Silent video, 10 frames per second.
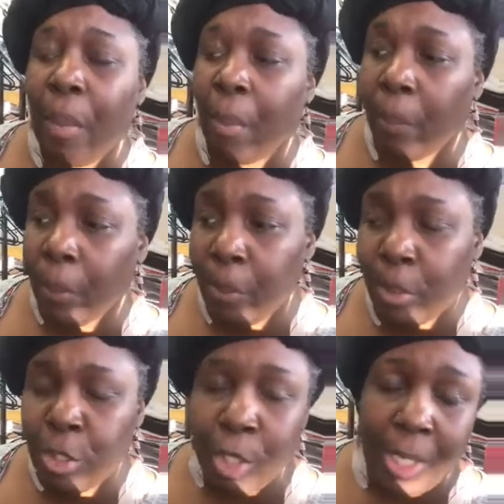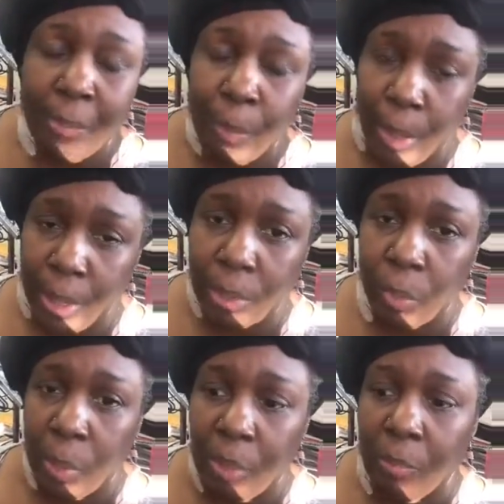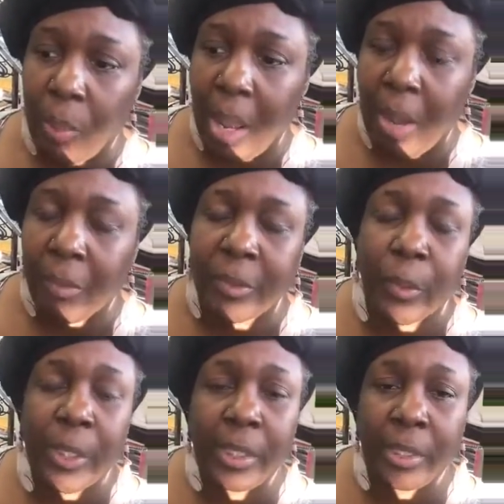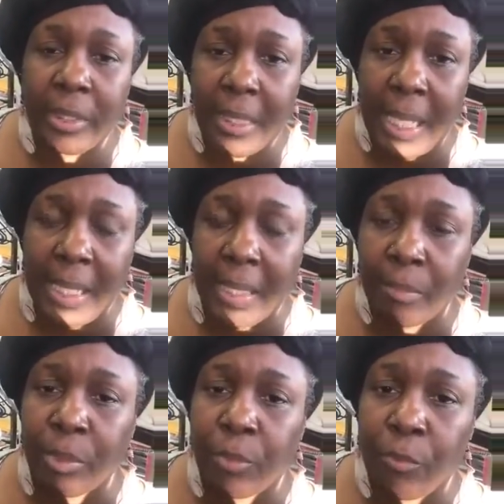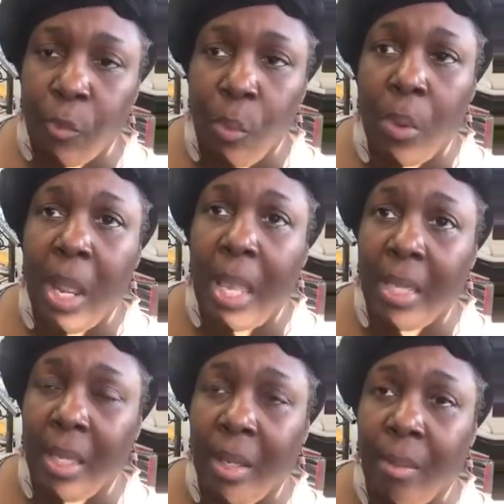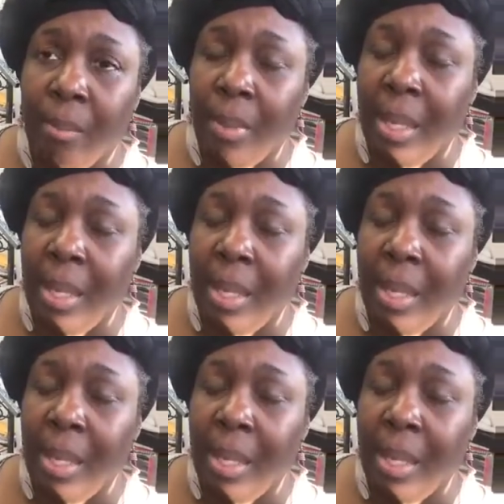but pretty much we're here 24 hours, or either 10 a.m. to 4 a.m.